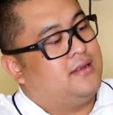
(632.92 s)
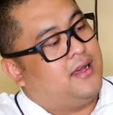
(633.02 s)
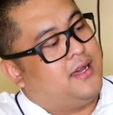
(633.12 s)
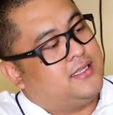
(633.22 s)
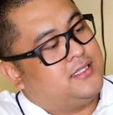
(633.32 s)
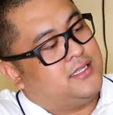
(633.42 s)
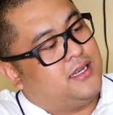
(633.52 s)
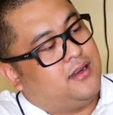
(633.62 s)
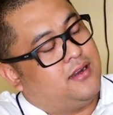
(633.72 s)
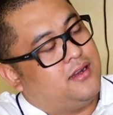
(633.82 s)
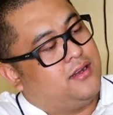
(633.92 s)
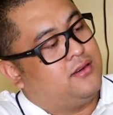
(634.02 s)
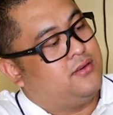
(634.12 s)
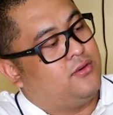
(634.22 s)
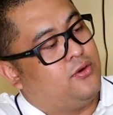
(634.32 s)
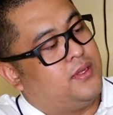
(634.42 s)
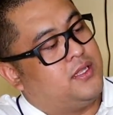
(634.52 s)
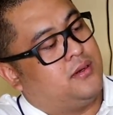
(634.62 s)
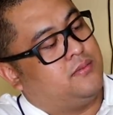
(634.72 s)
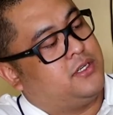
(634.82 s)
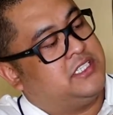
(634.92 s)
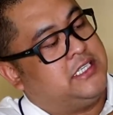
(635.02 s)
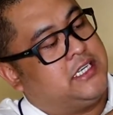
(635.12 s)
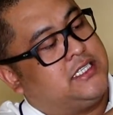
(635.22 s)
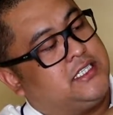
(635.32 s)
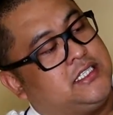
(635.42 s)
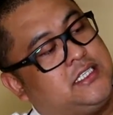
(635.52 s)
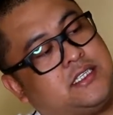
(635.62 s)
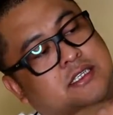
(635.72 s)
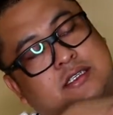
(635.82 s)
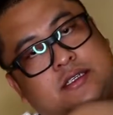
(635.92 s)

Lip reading: as Roman number 6.